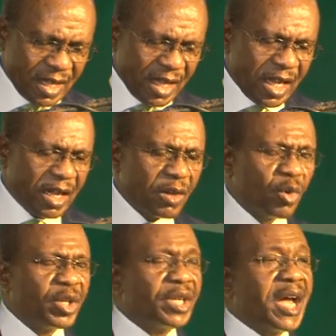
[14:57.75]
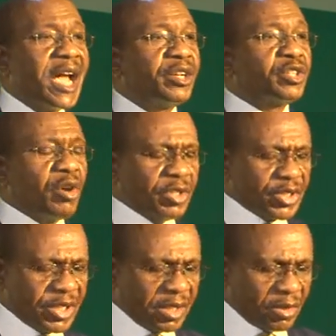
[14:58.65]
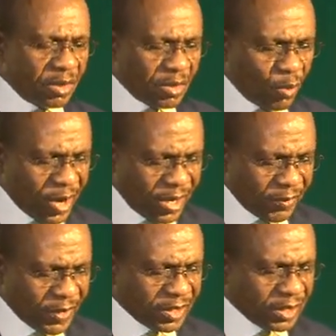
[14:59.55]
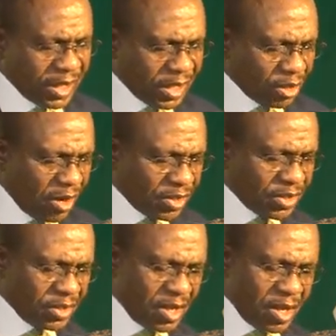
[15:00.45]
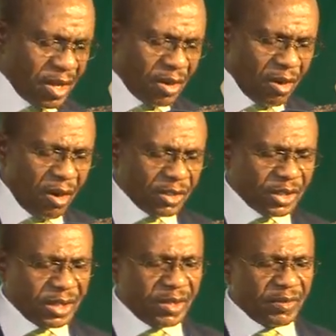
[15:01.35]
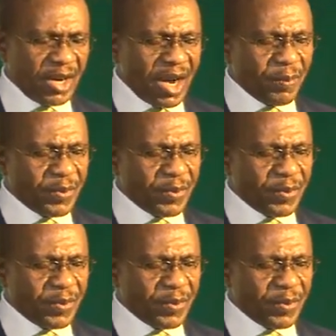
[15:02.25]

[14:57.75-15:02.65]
including hydroxychloroquine ventilators, oxygen therapy